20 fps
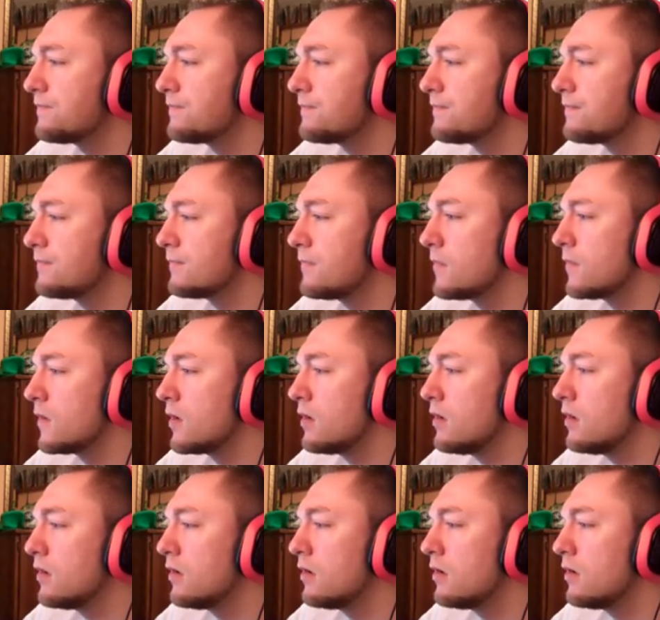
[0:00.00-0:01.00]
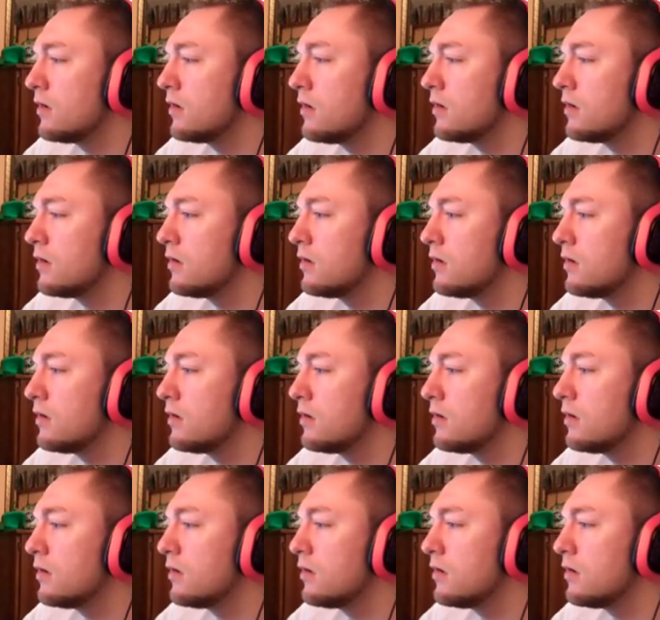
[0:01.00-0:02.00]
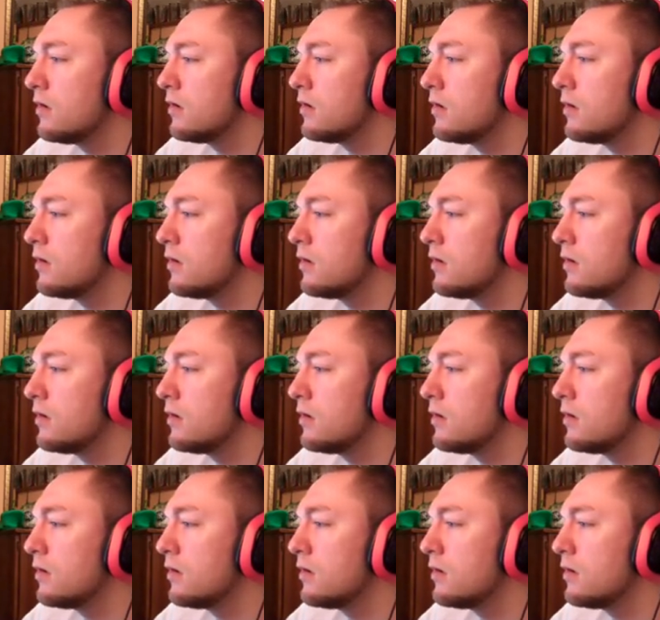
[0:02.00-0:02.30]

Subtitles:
(silence)